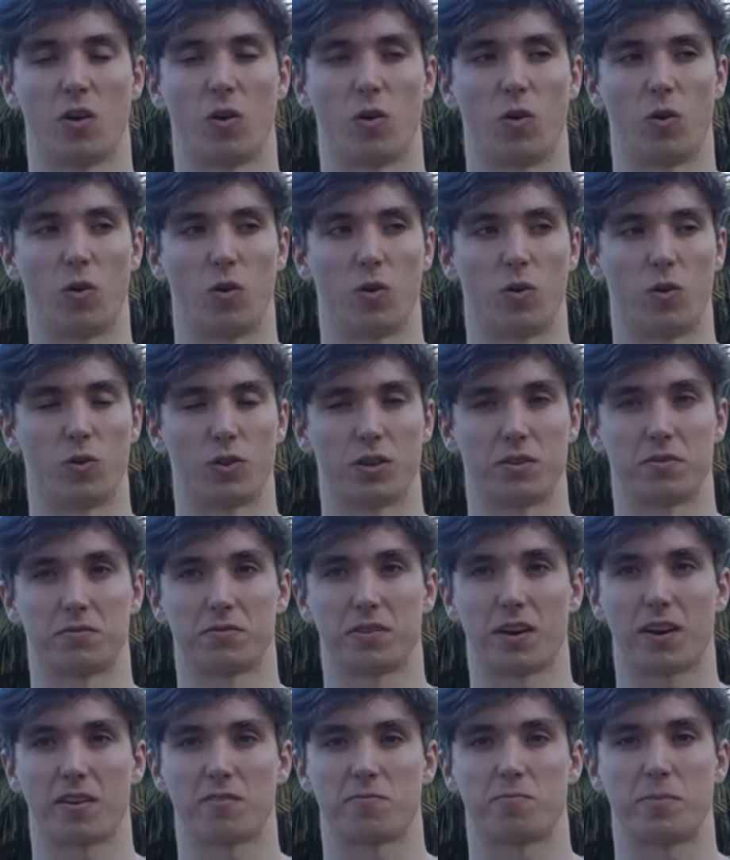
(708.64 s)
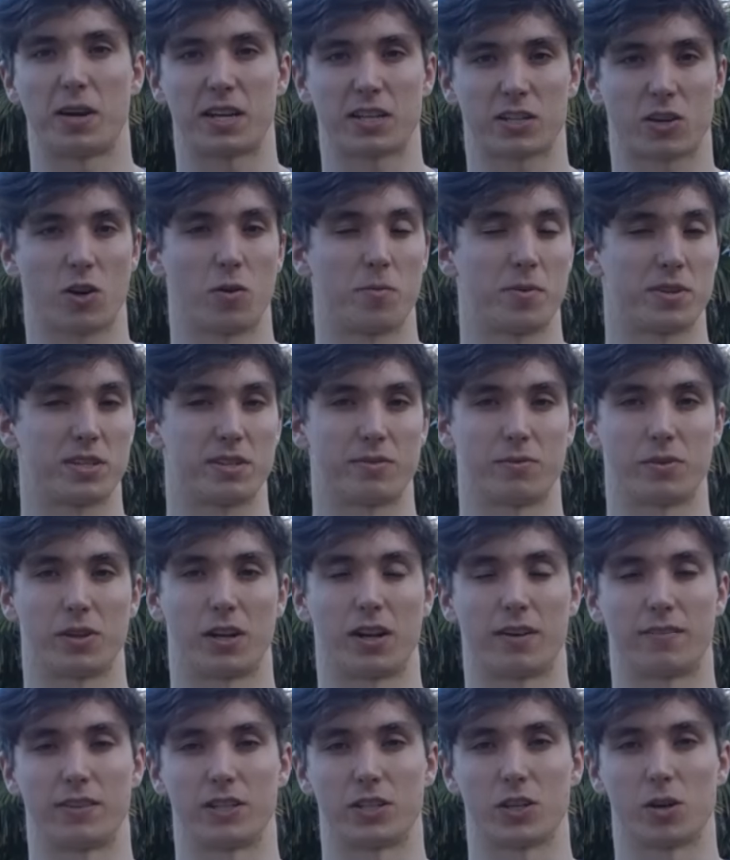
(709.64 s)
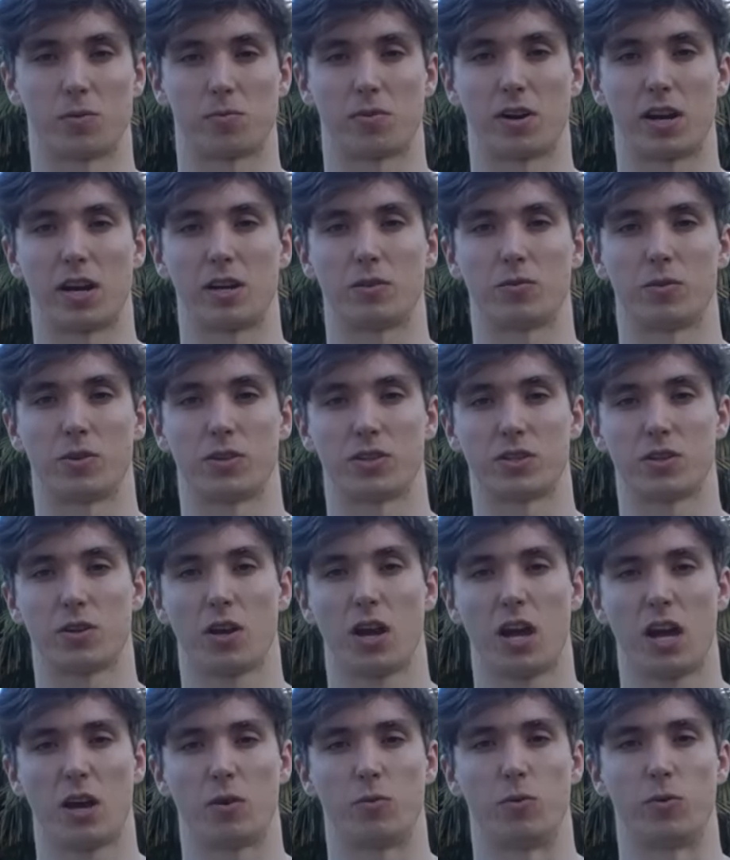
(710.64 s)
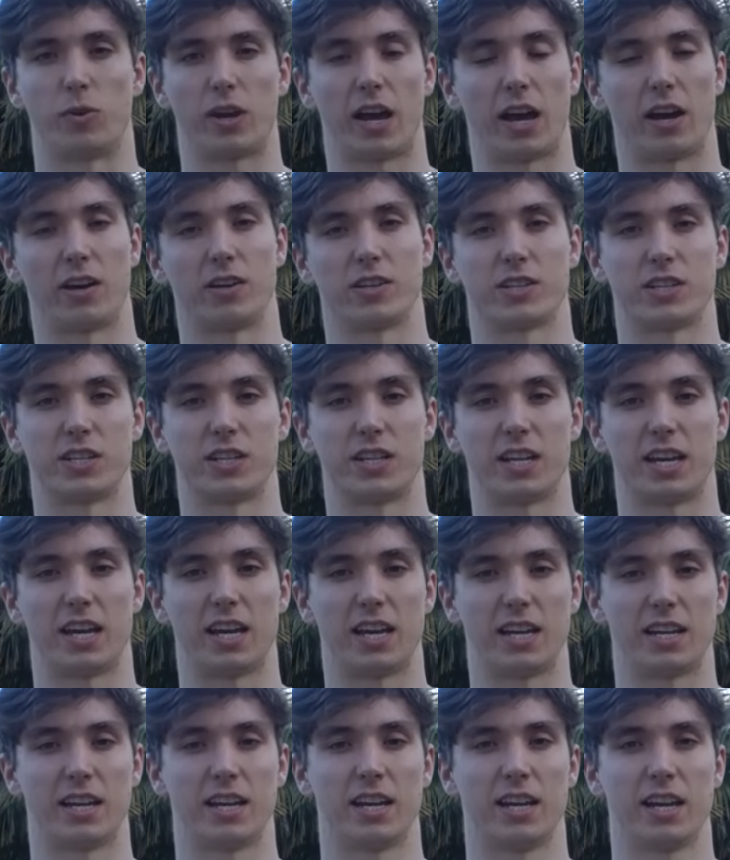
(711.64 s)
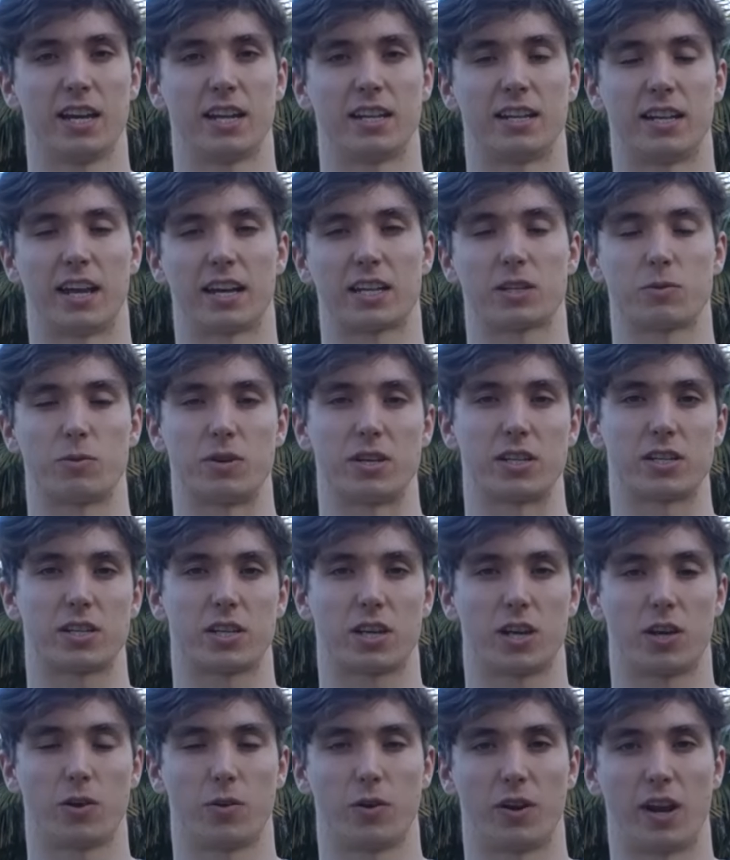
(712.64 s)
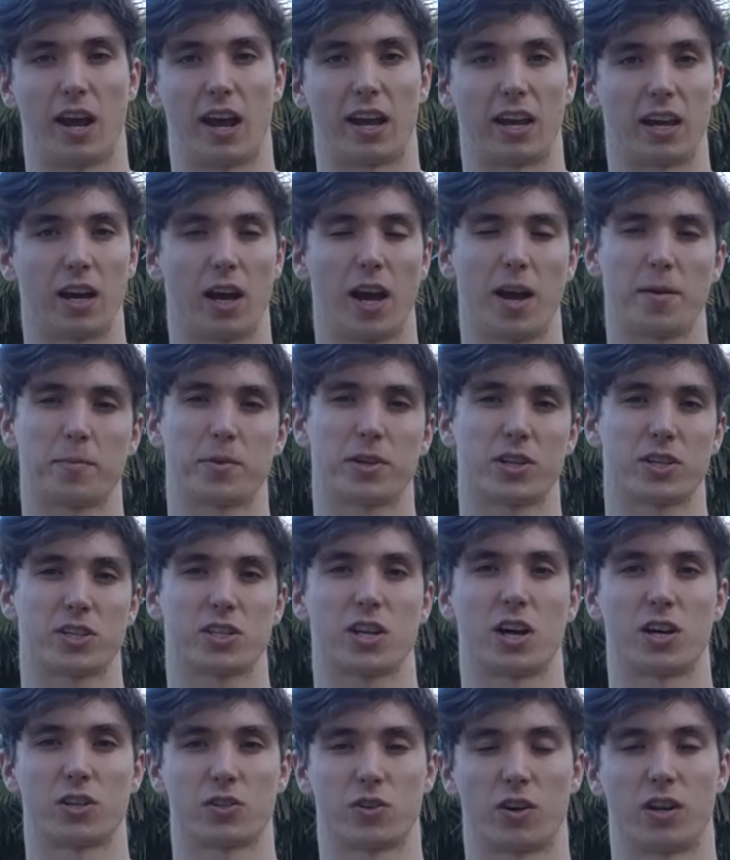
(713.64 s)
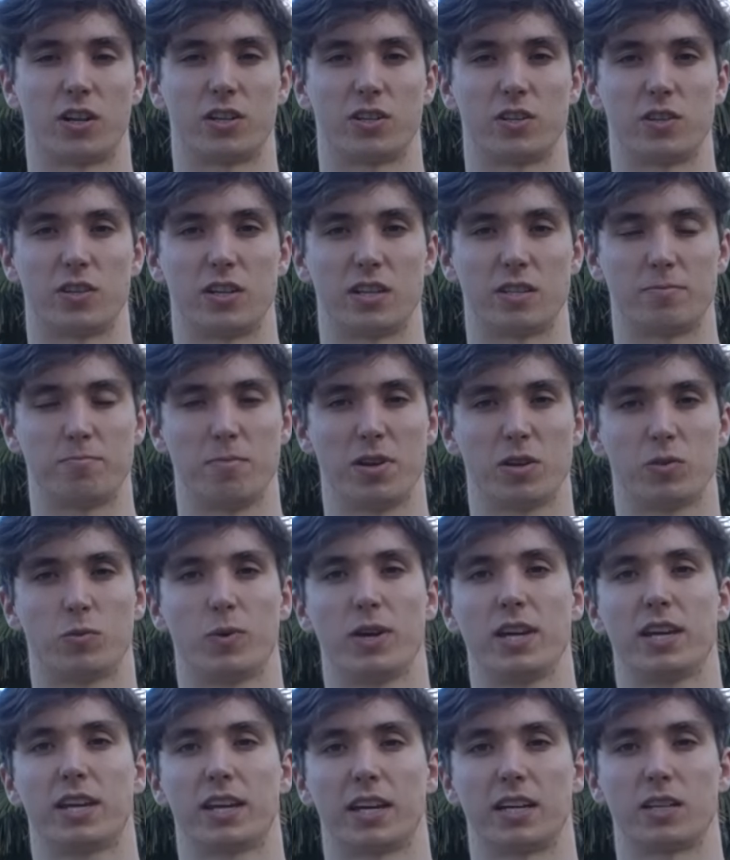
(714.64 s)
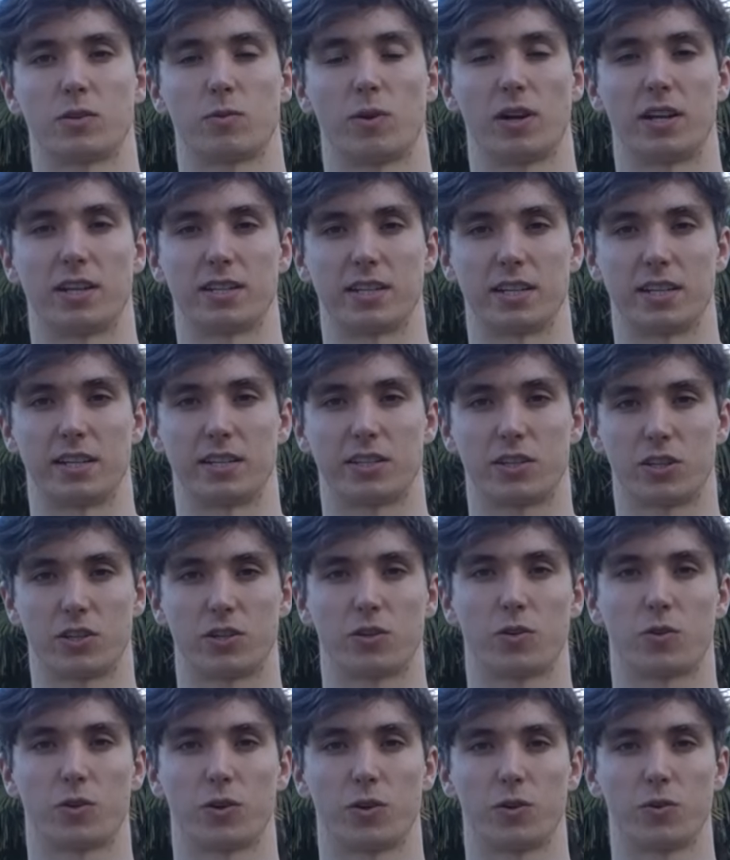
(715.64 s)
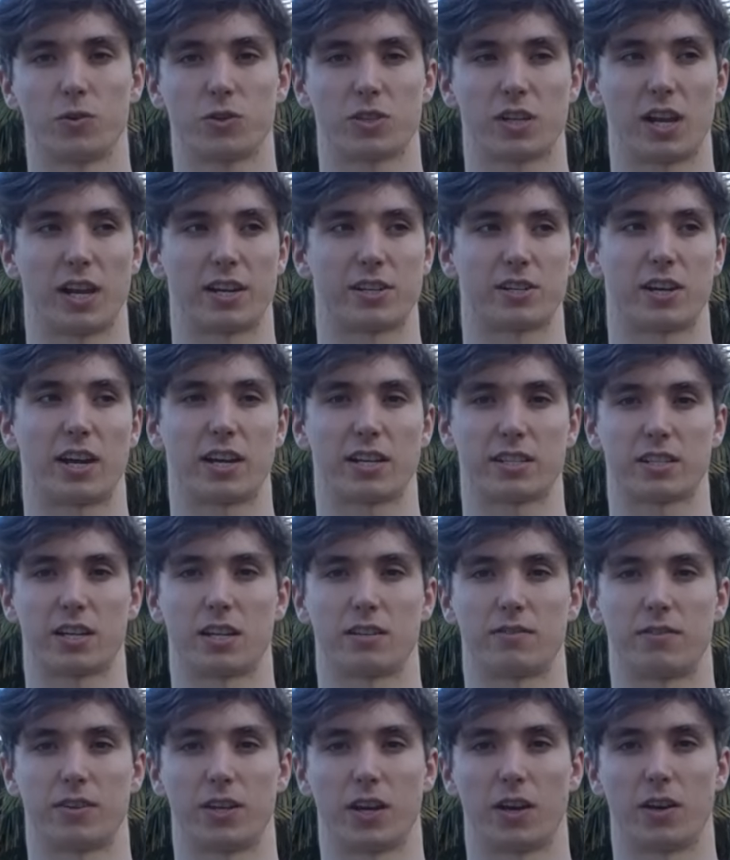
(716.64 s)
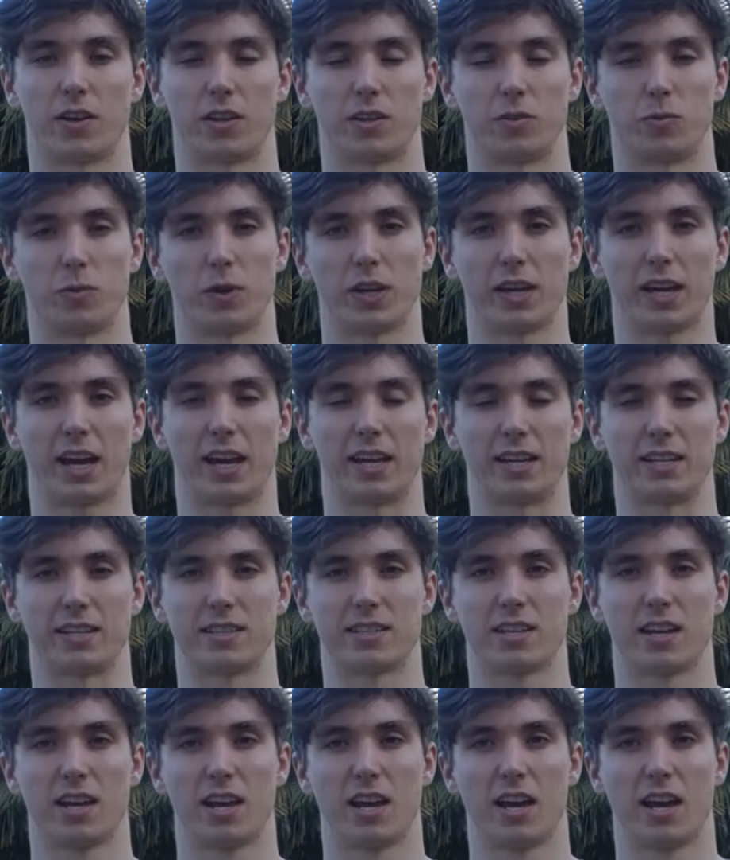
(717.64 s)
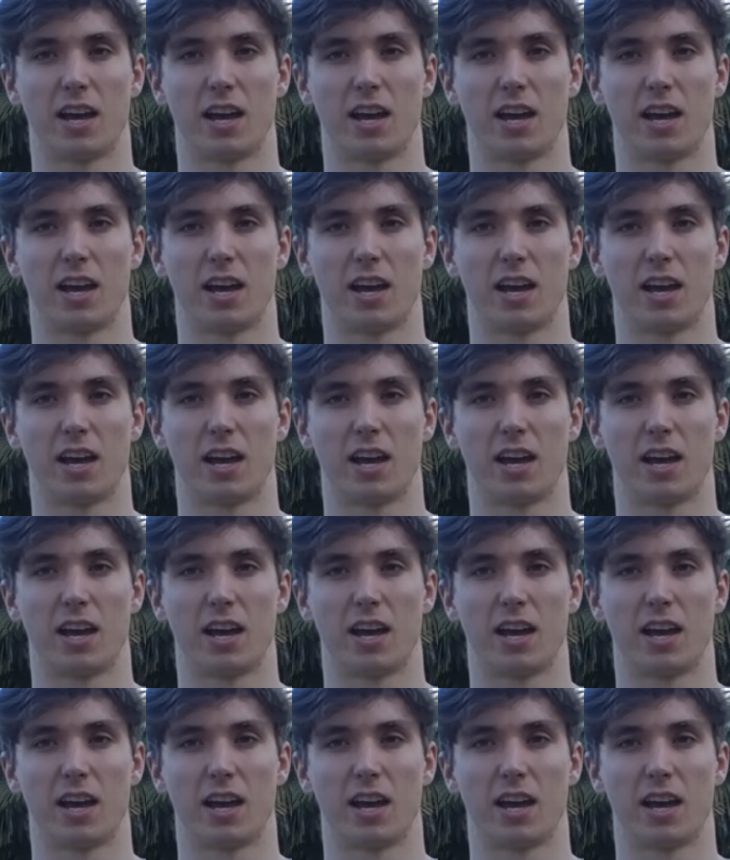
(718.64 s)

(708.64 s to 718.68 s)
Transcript: or the five best comments if we don't have any top rated ones, will get answered in next week's Q&A. I'm going to start trying to do these midweek, as well as a tutorial / exercise video at the weekends.